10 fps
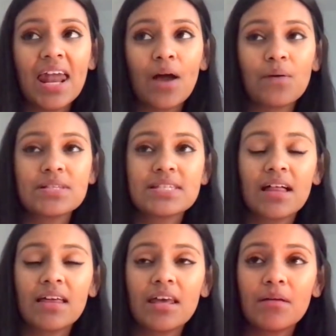And I was
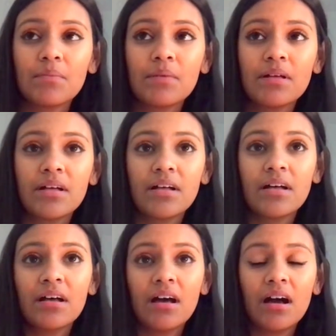telling him
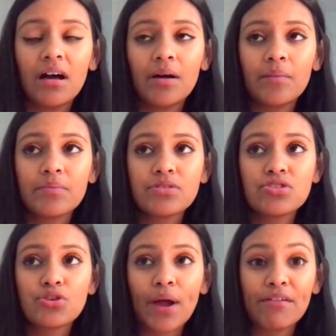to
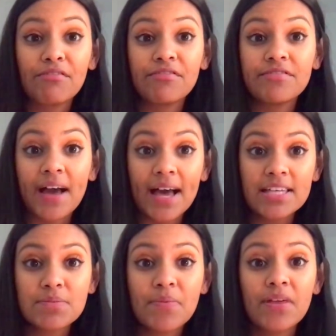drive
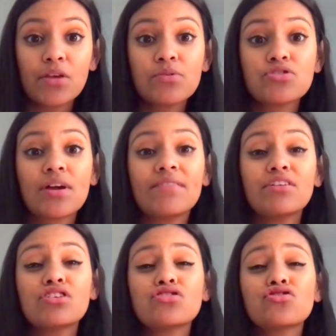fast, but then he was
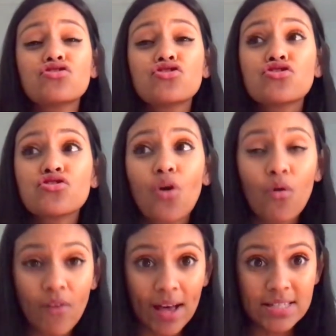driving so
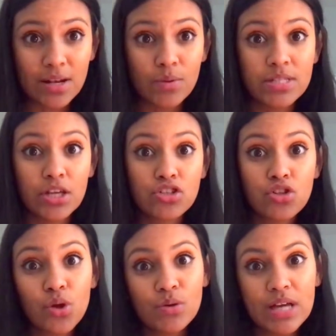fast that I was like,
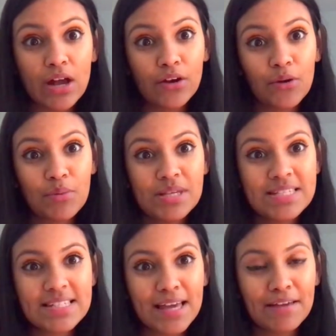slow down, you know, be
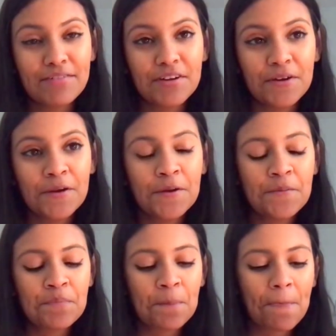safe.
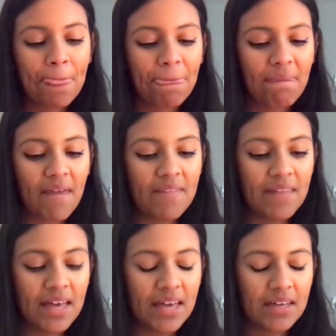And
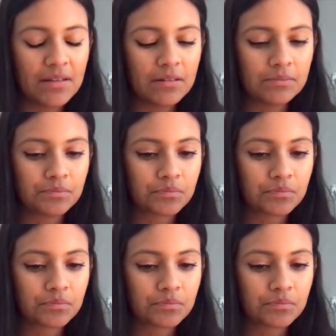then